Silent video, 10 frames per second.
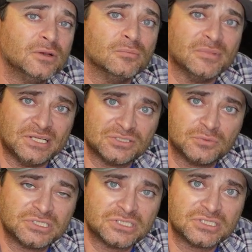legal
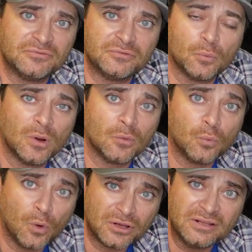means, which is if
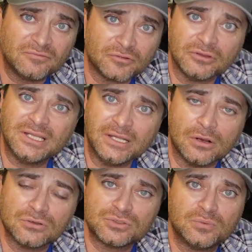we're working for the
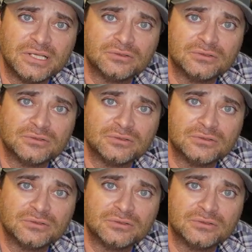LEOs,